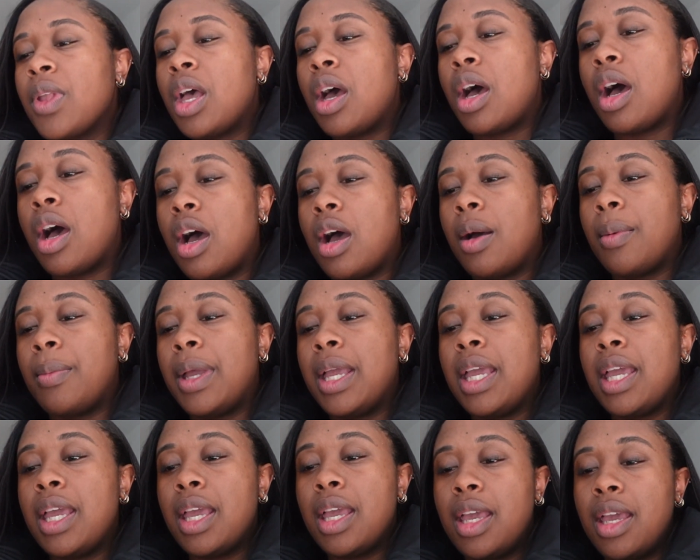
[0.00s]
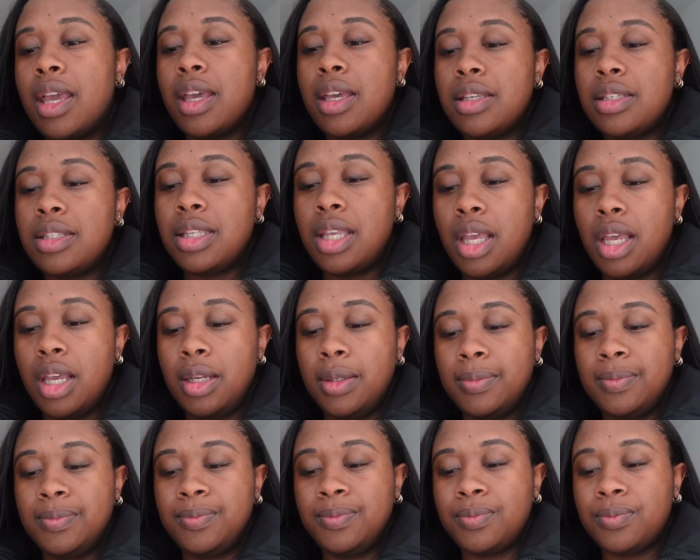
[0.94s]
Um, it is
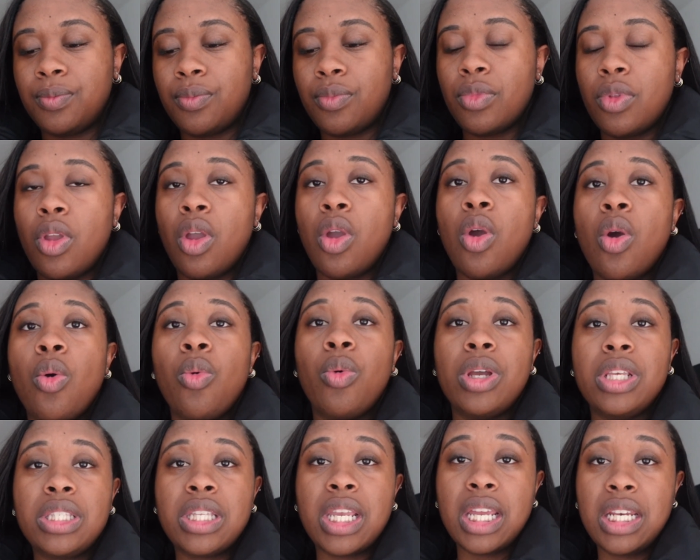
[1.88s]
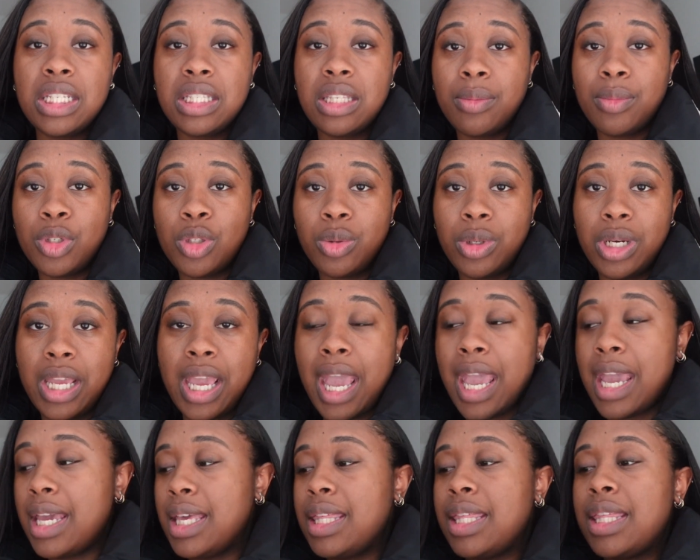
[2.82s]
Wednesday, December
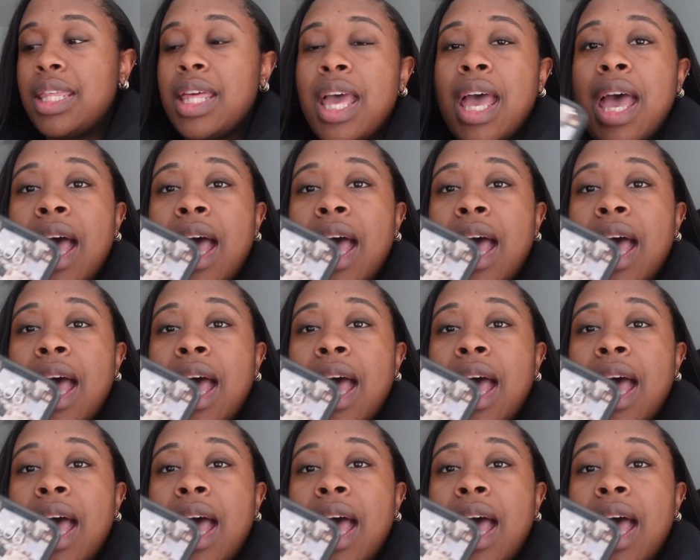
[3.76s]
twenty-eighth